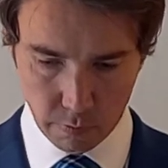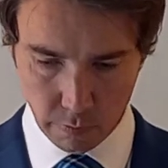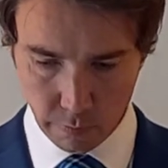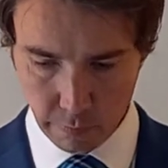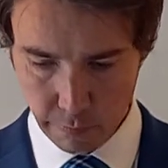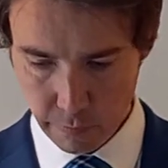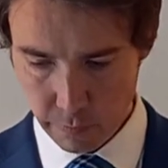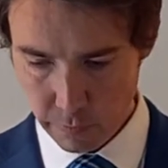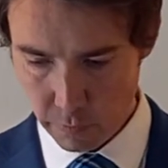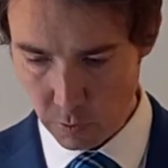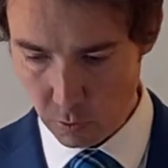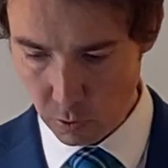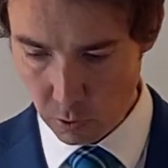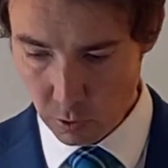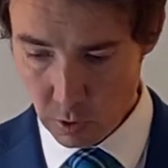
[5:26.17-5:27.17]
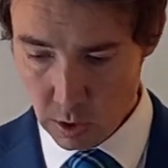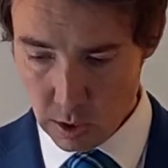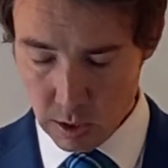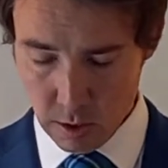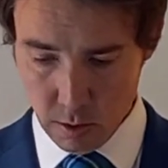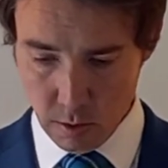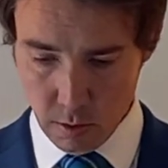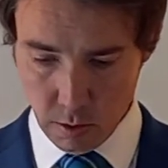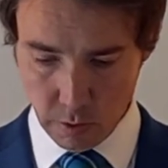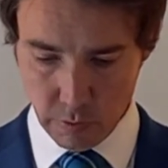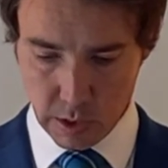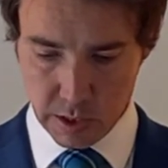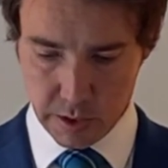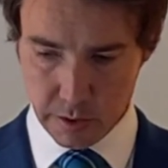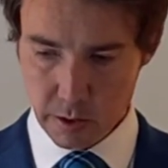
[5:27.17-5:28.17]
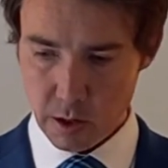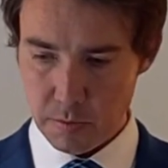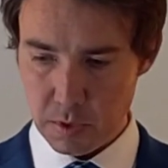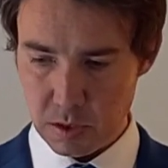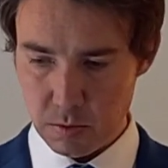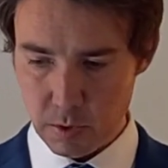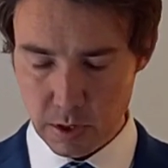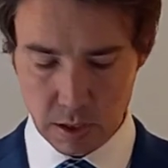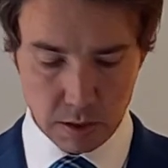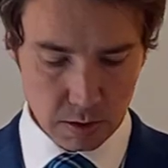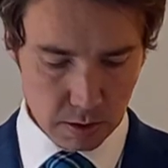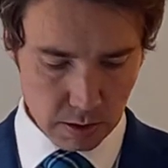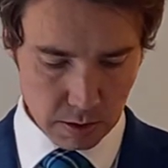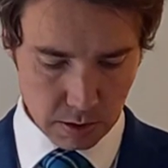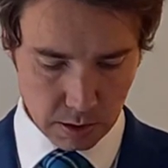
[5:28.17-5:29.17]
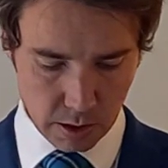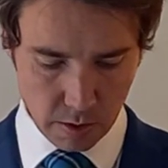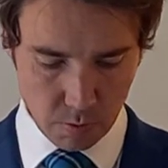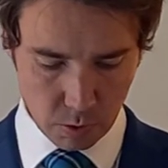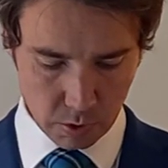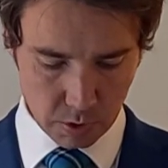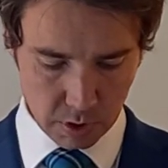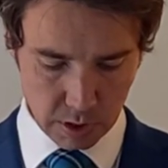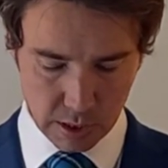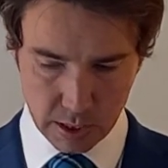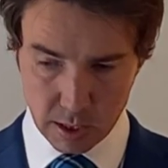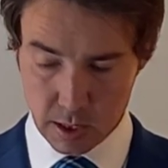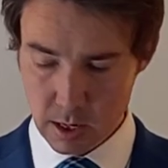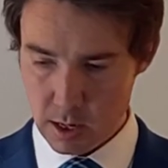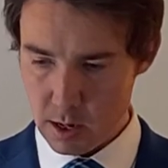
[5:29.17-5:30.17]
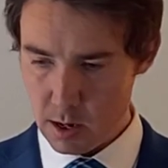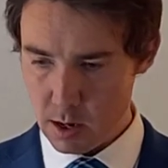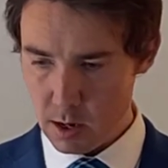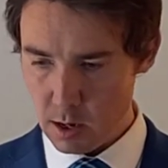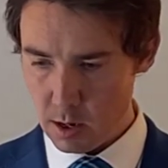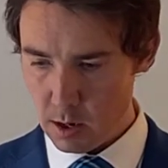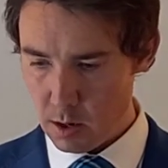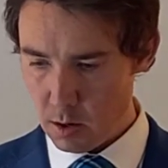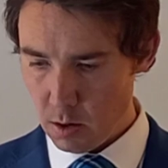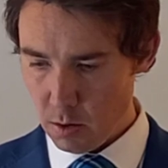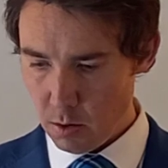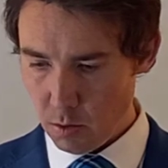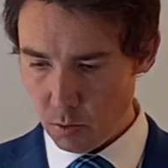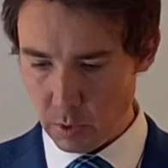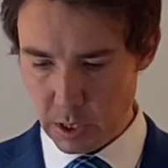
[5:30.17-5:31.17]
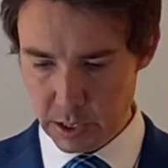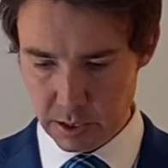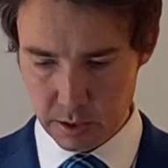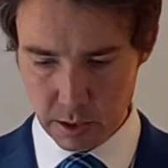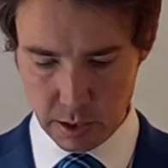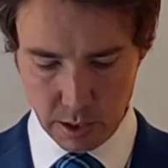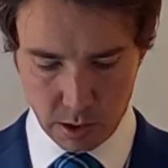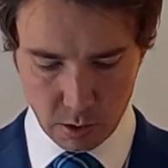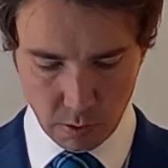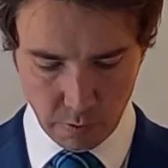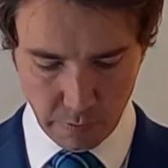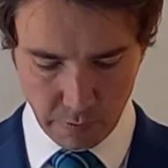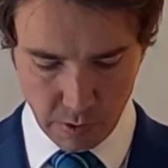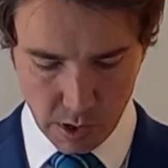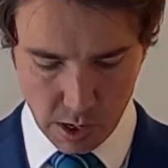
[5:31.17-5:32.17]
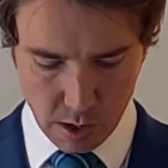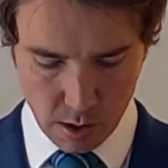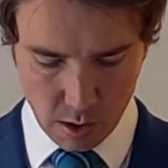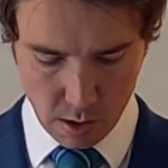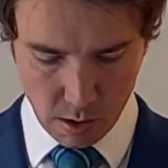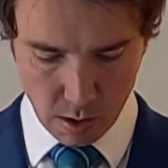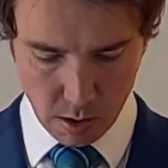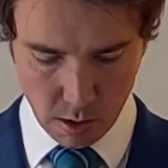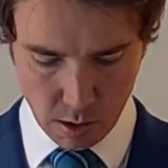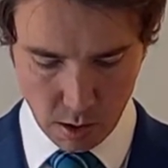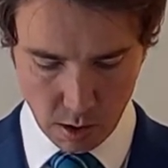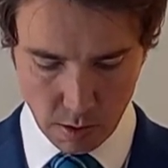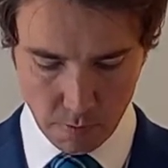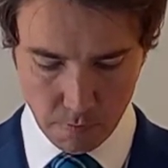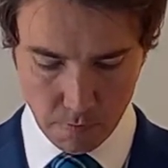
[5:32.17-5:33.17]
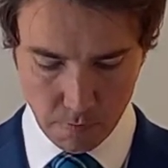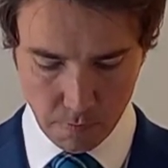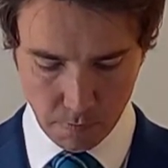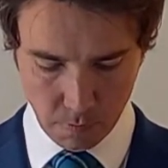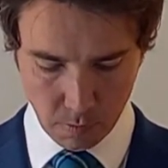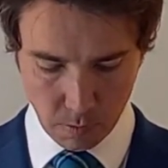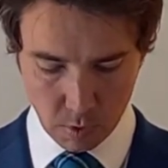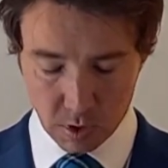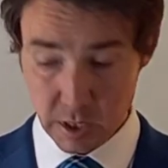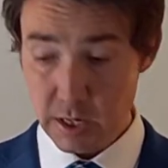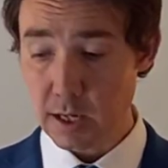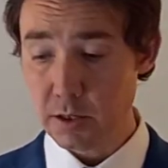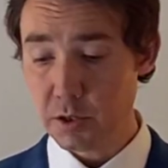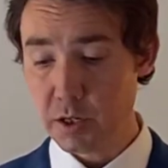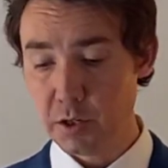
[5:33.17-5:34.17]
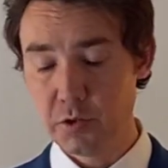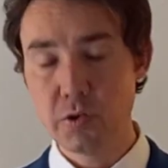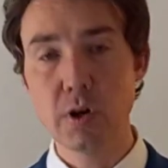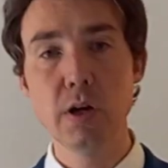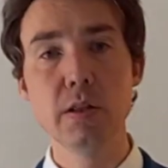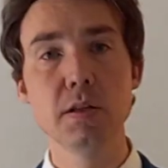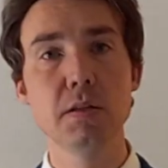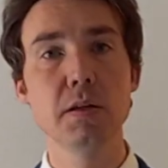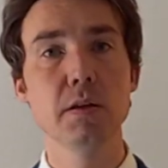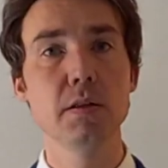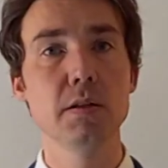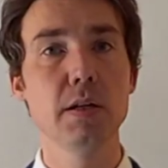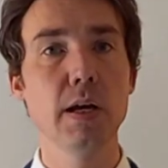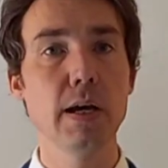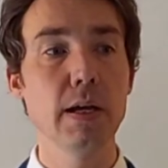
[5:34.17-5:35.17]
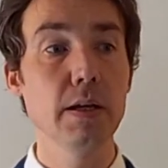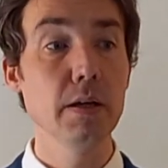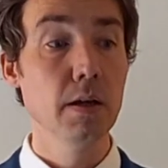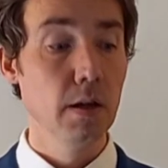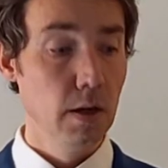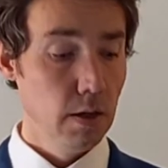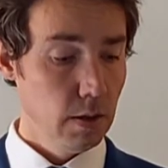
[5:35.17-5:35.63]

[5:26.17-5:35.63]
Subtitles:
4. I really do hope this works because I don't want to waste any coffee. Did actually try this the other day,